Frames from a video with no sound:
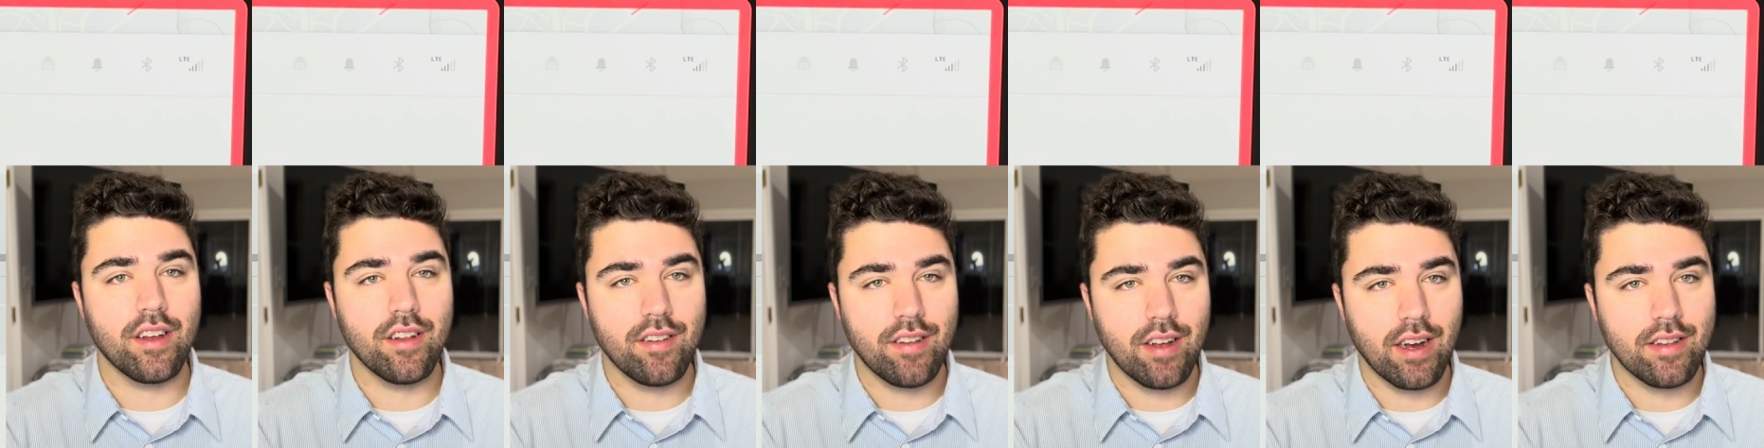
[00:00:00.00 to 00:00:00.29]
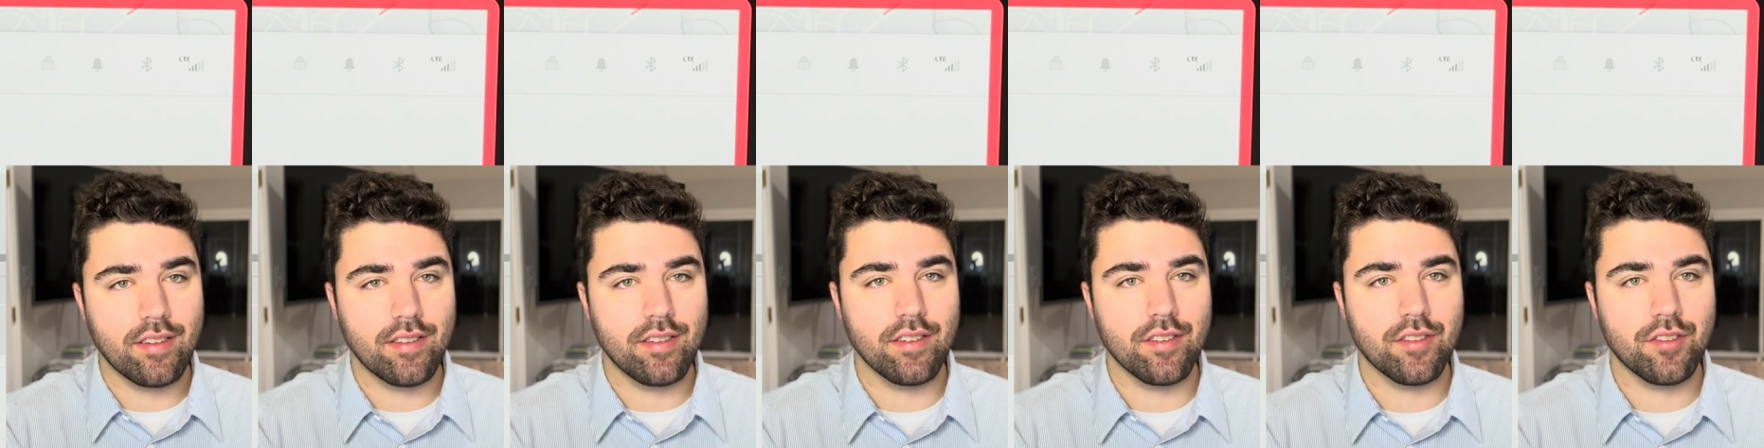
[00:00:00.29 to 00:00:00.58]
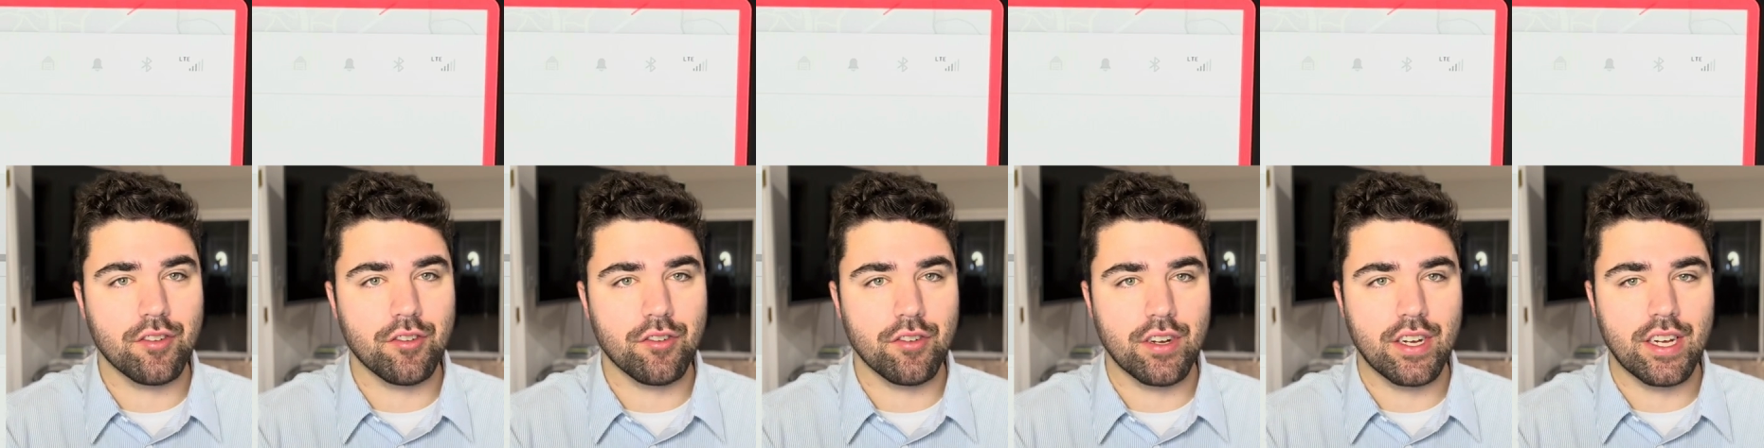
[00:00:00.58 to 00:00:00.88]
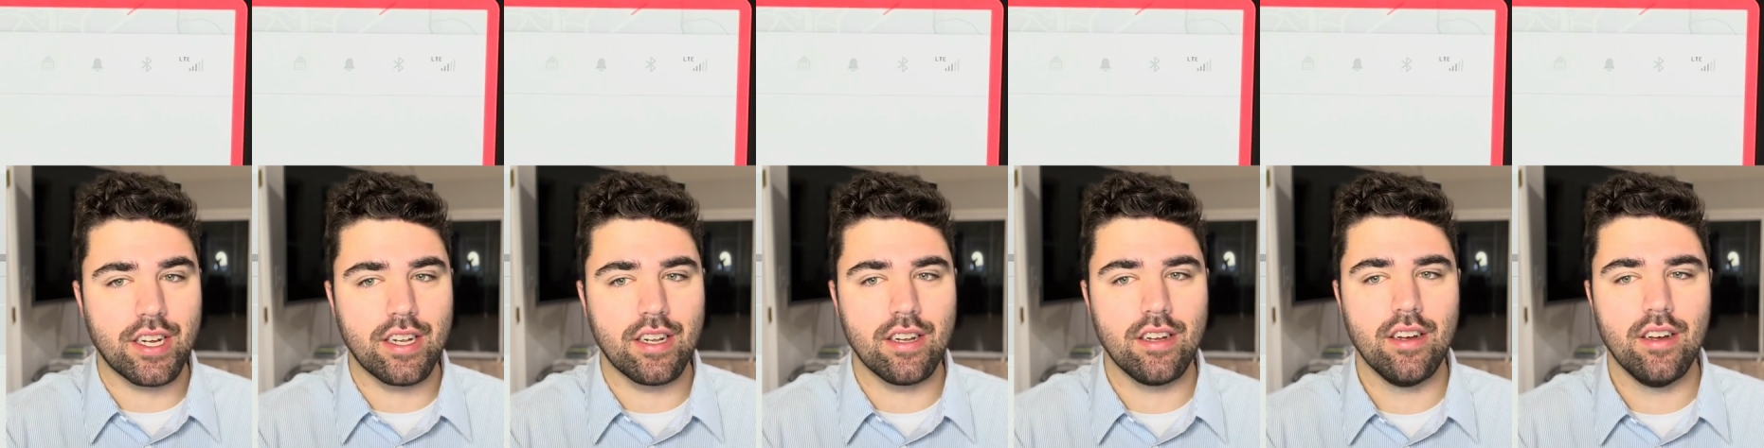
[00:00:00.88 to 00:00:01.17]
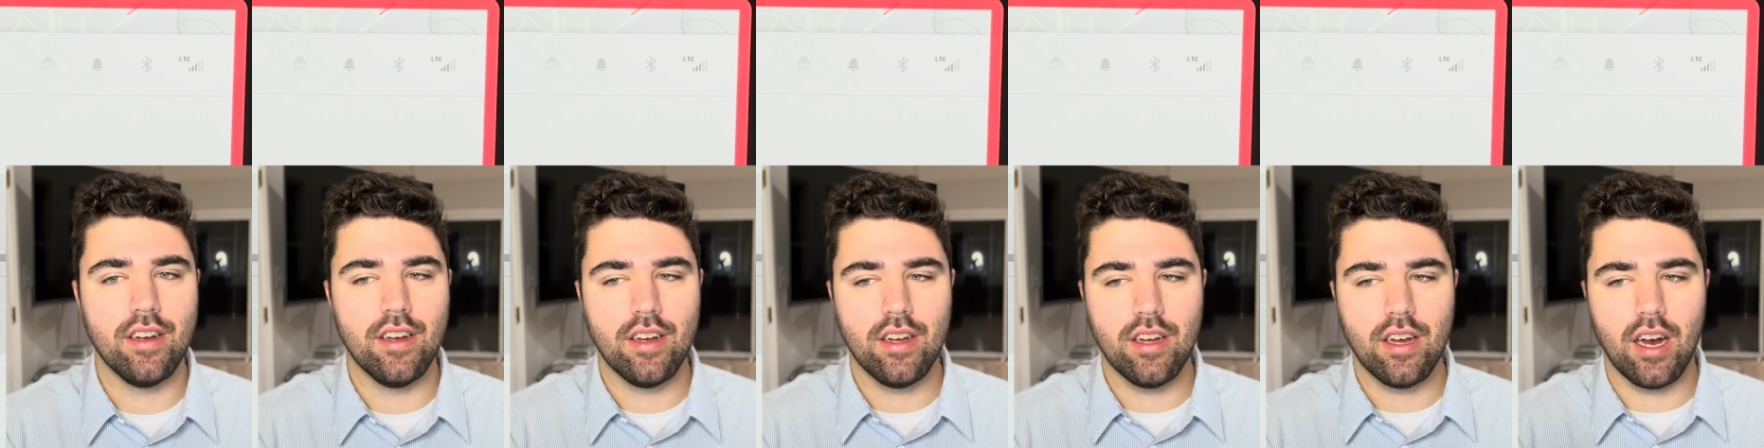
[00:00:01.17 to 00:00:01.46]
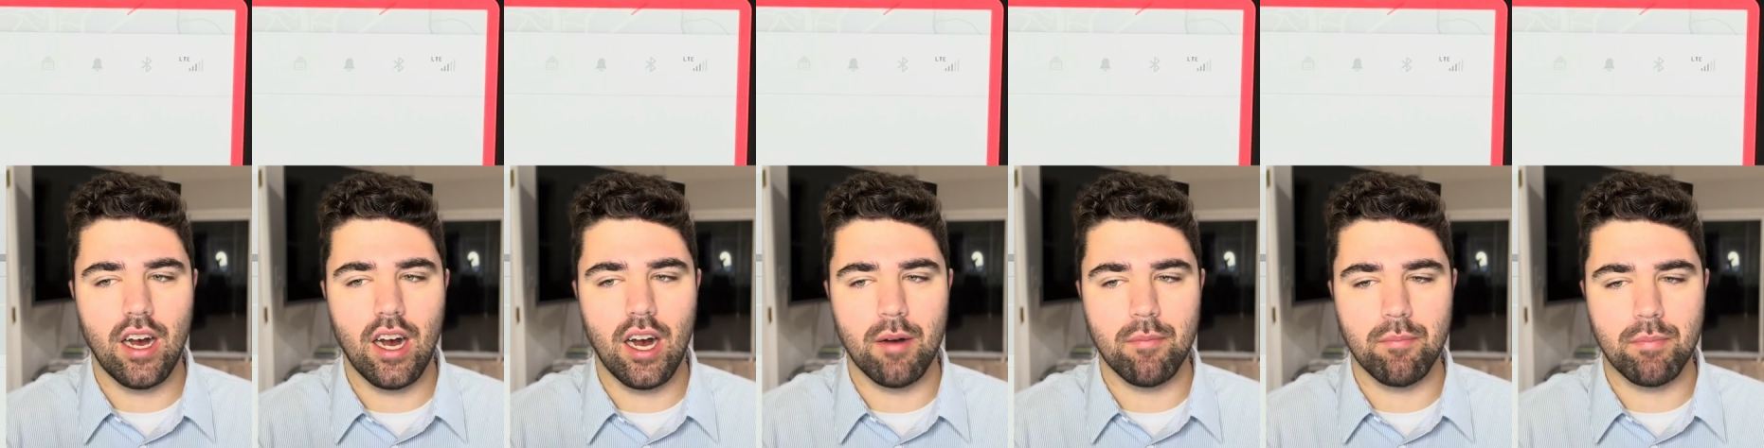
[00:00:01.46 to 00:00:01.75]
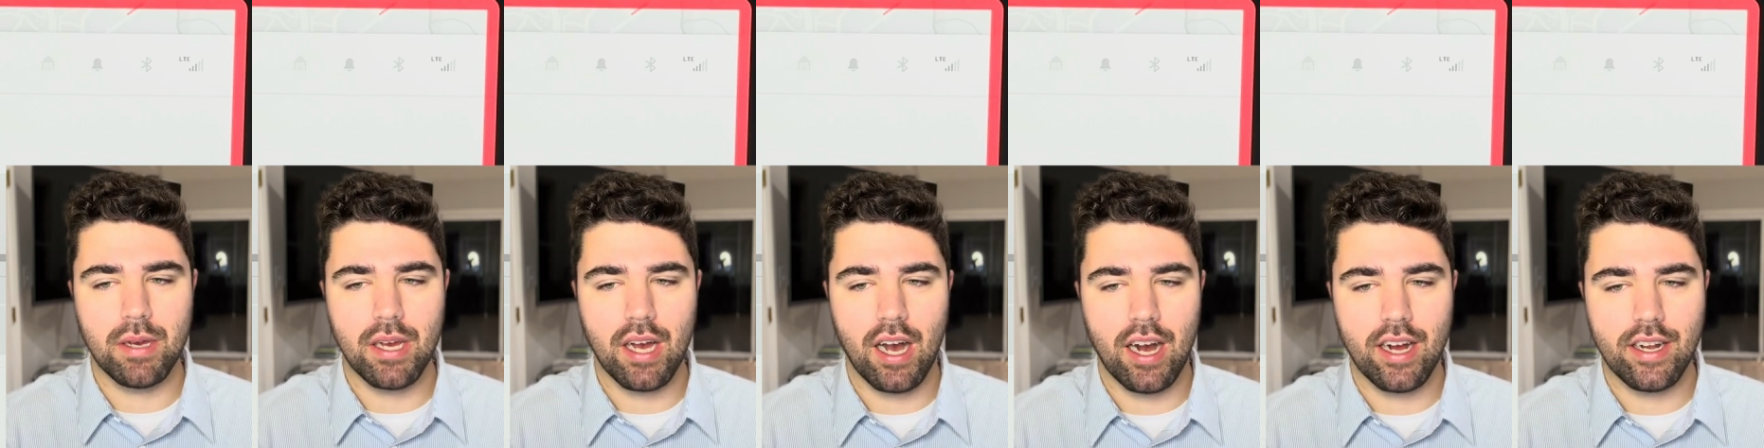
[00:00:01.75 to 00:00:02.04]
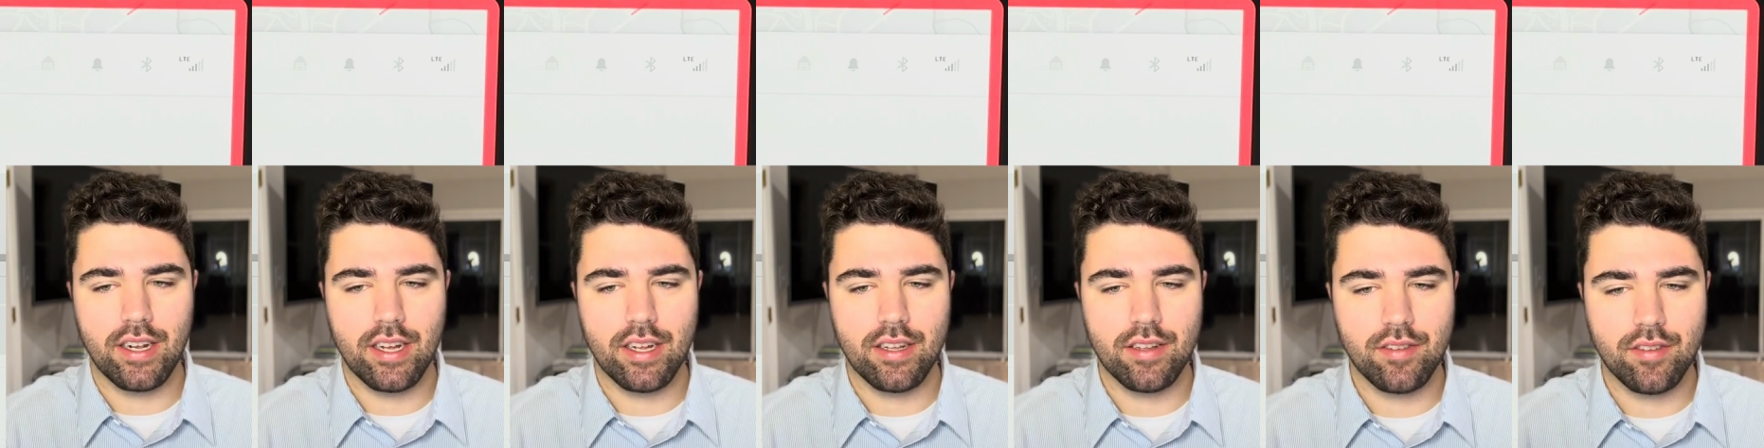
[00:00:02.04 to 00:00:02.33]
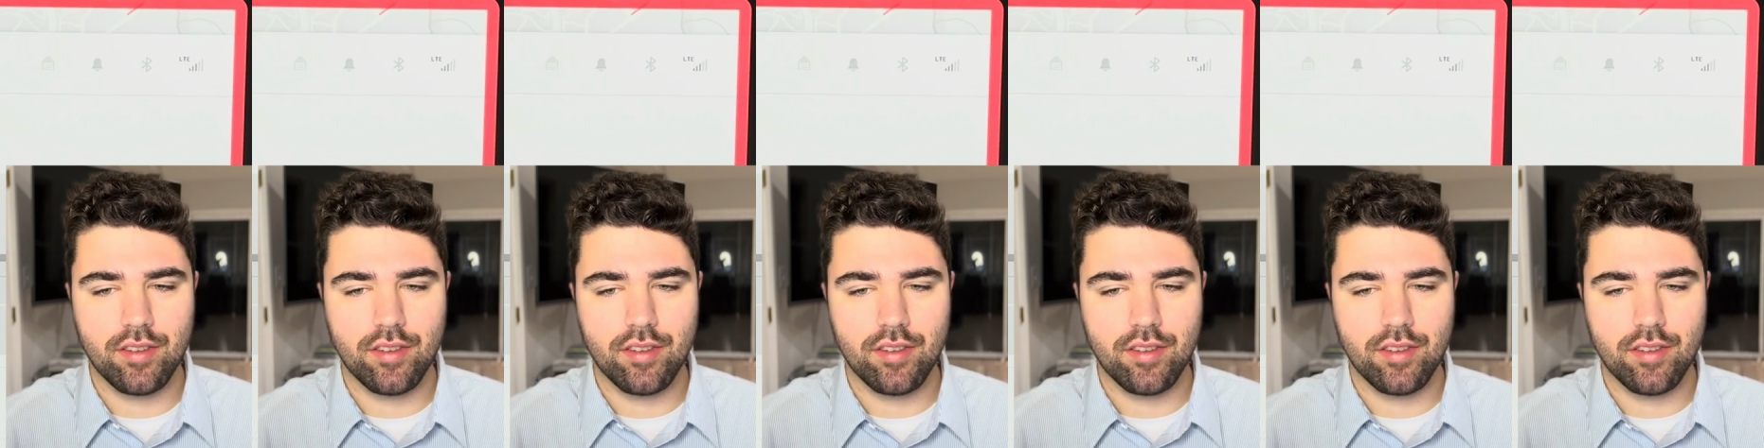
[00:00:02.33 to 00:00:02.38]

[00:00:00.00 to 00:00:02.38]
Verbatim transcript: Tesla screen uh, behind it.